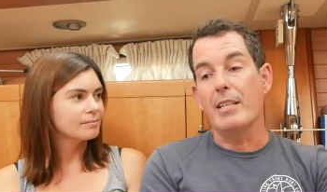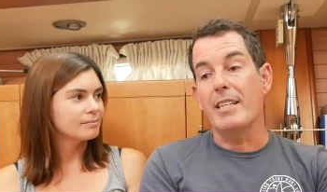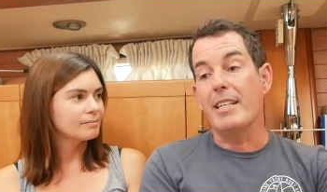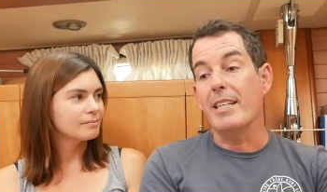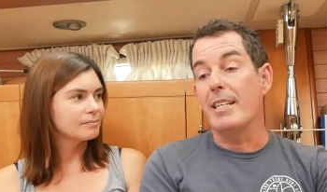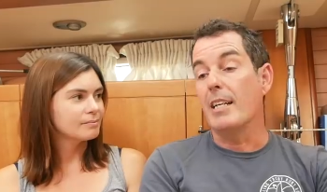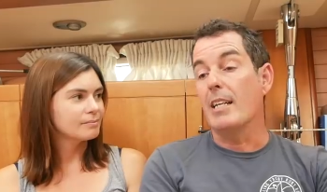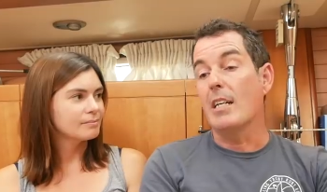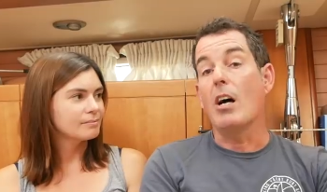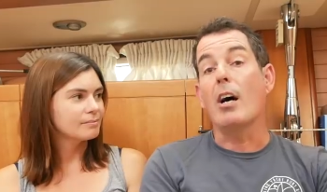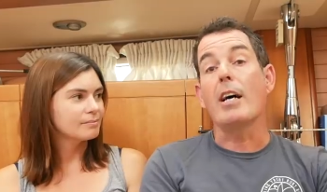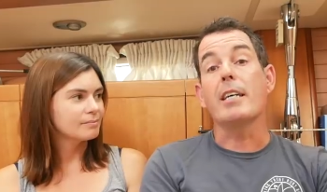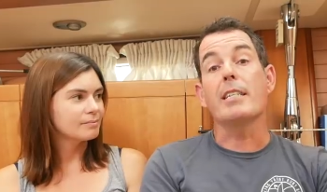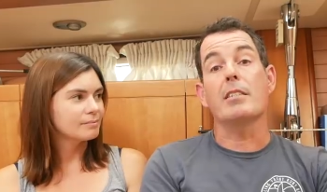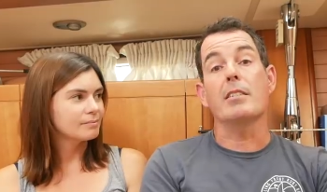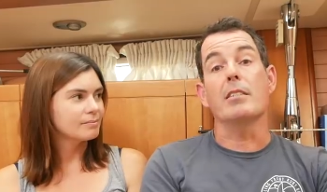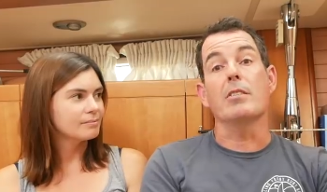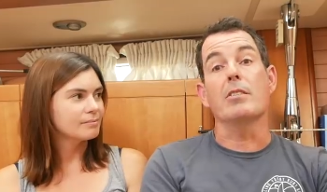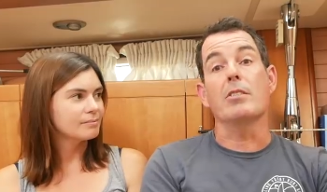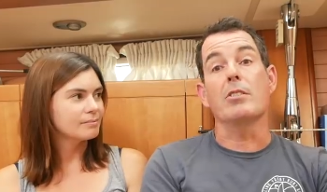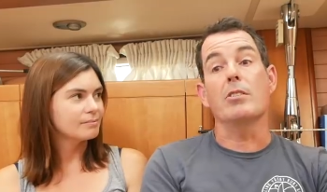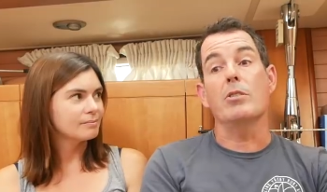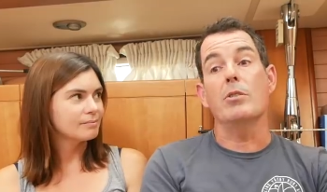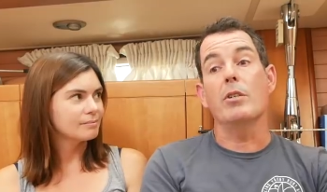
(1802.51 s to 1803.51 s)
Speaker 1: need any
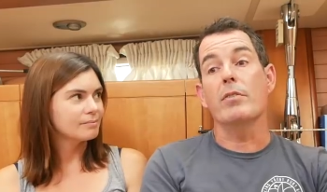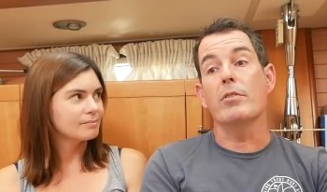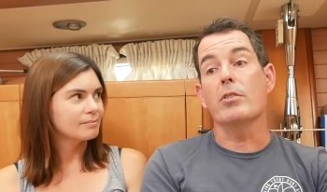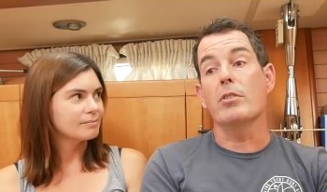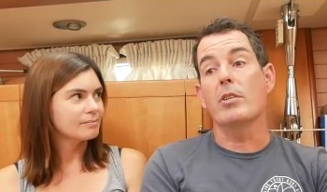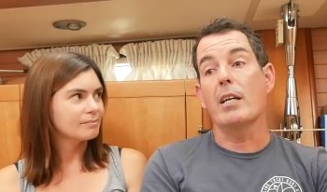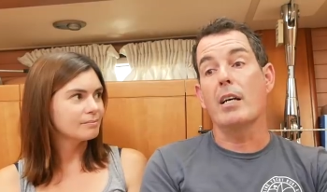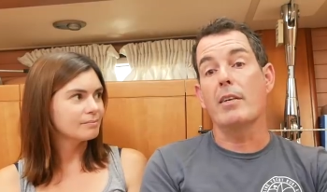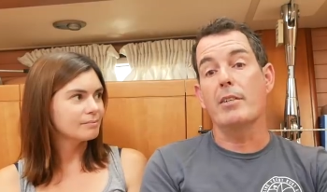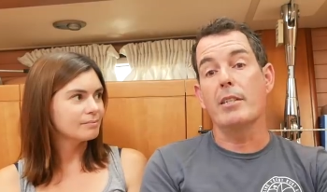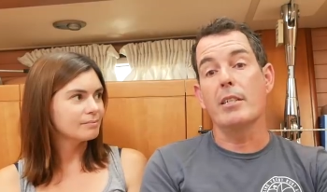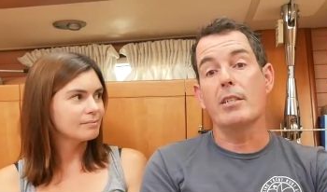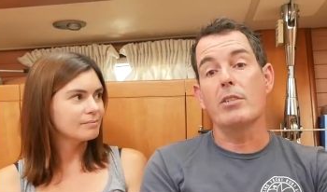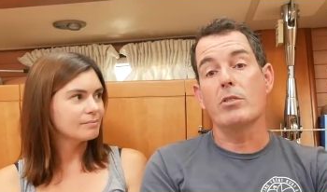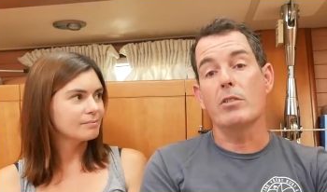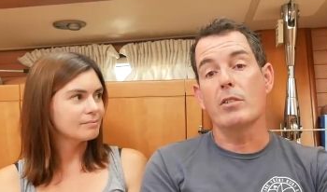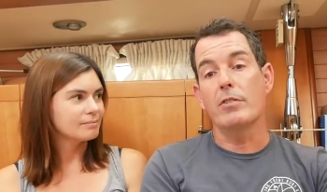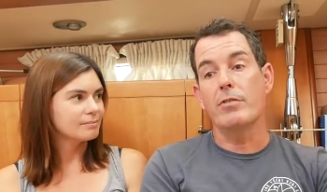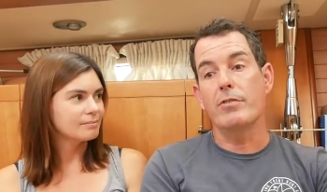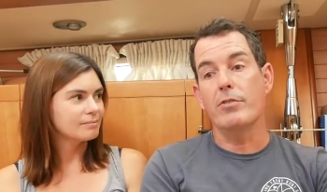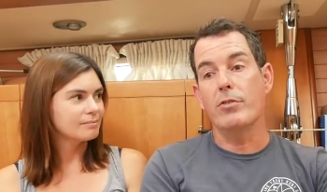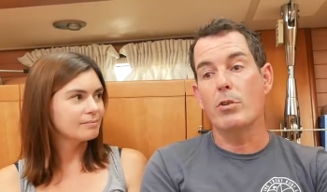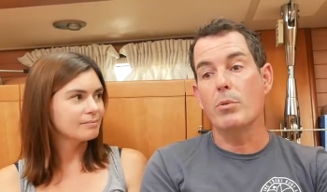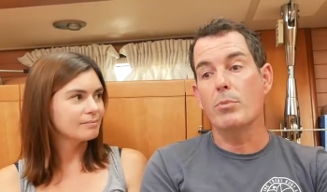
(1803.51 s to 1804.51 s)
license. You haven't got to have any
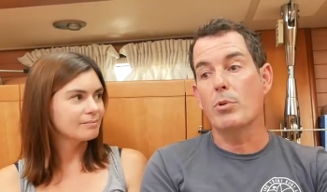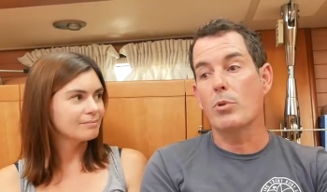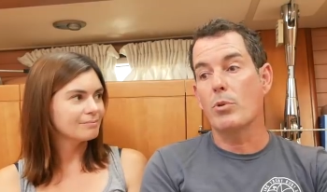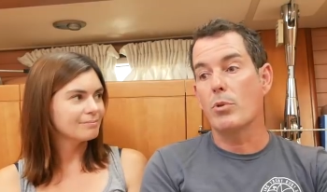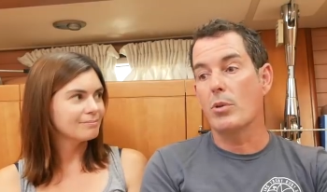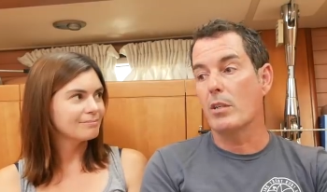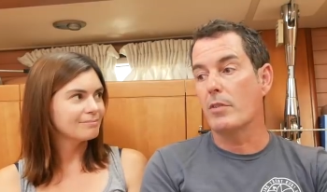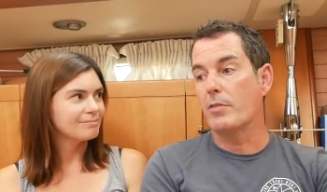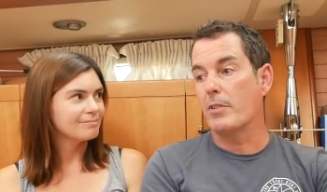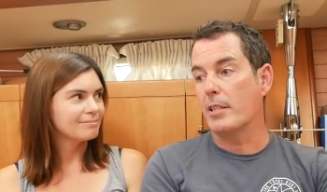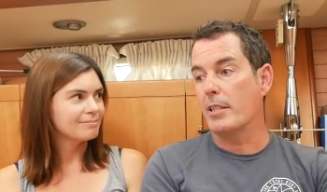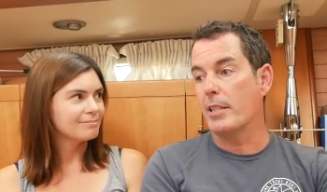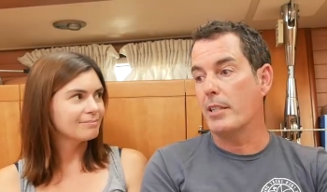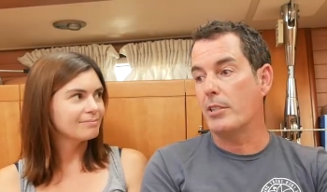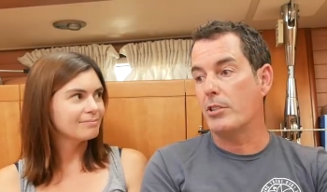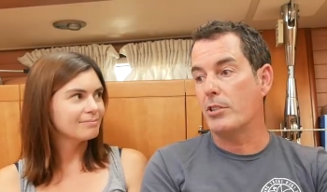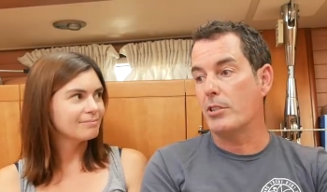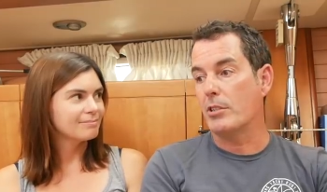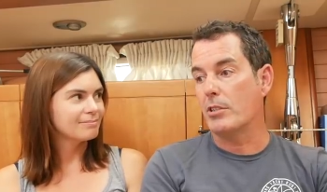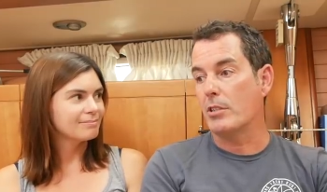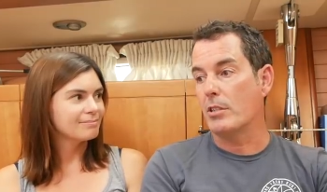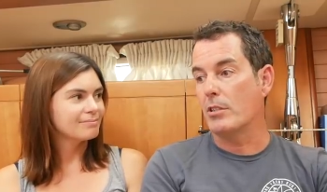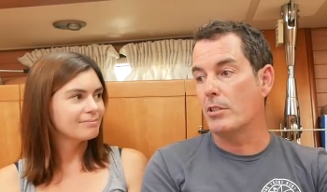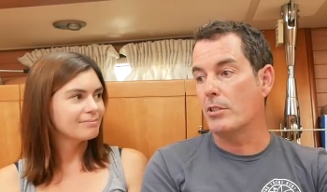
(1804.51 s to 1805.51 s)
sort of formal
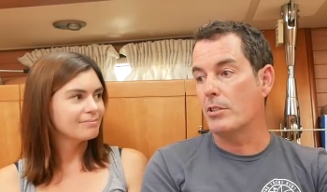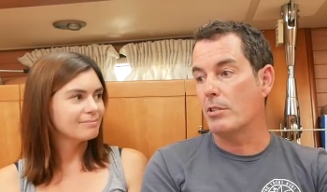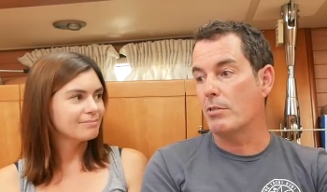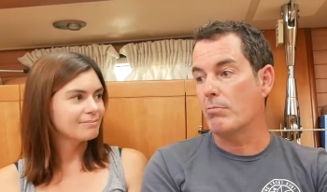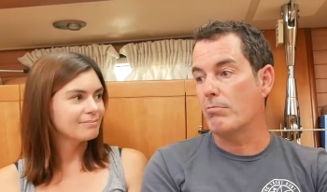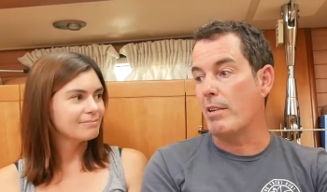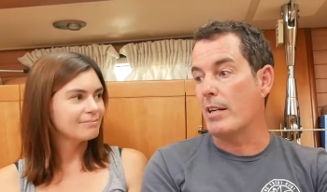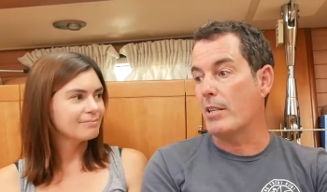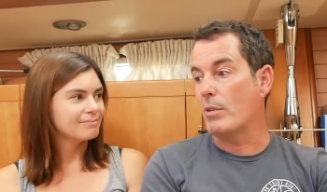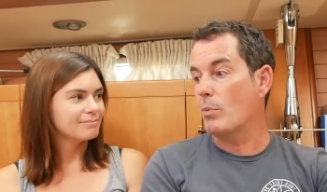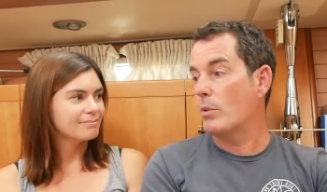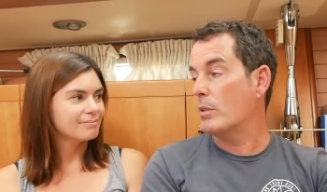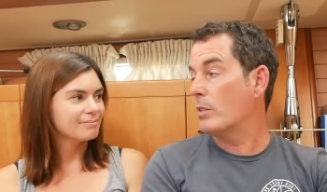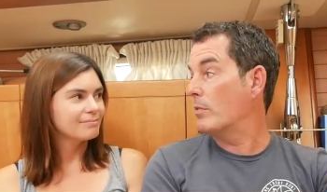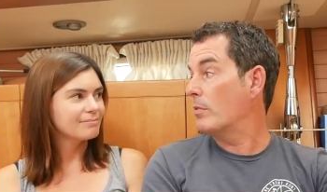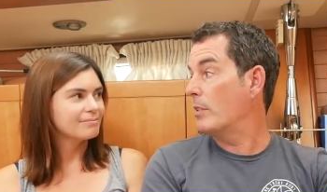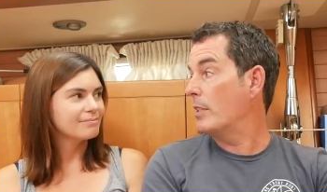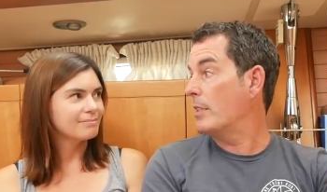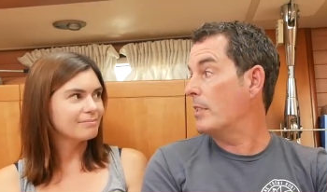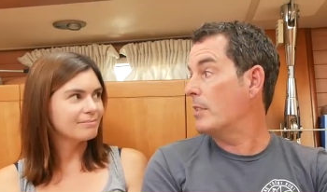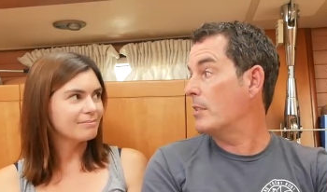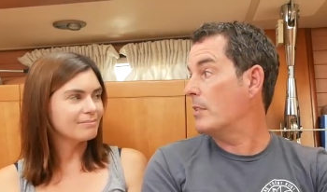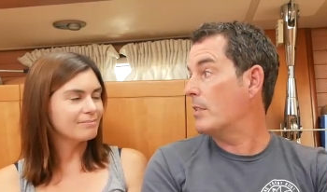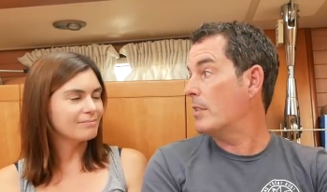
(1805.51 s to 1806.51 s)
qualification to, to rent one of
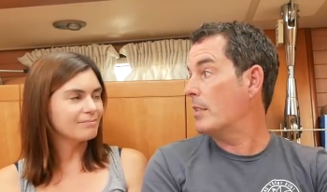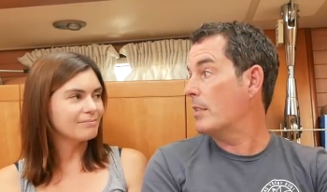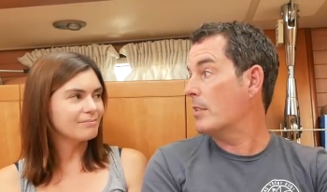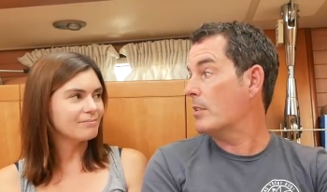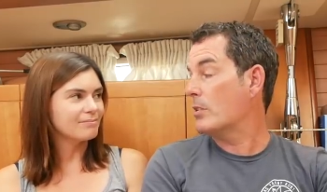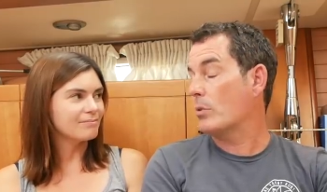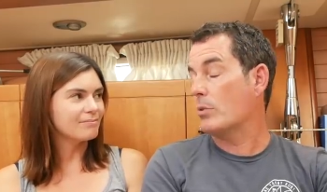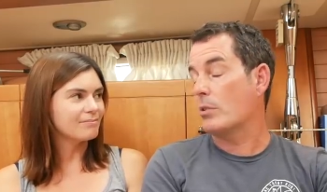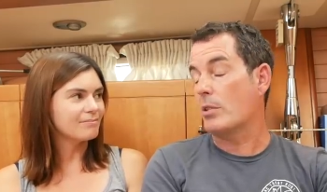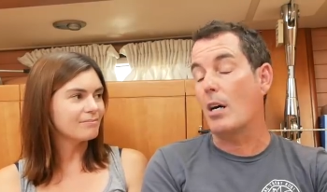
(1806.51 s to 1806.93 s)
these things mm.